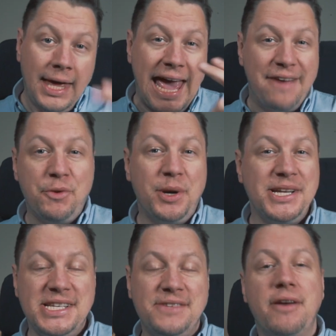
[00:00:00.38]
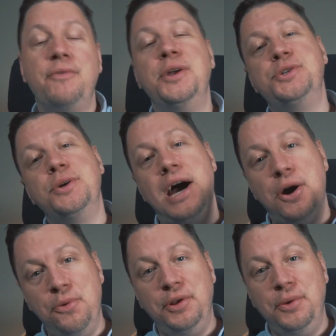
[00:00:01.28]
Hey everyone, this is Fred Ranger. I
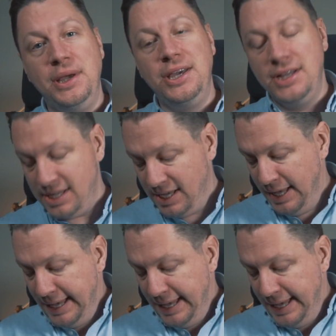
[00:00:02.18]
hope you're doing good.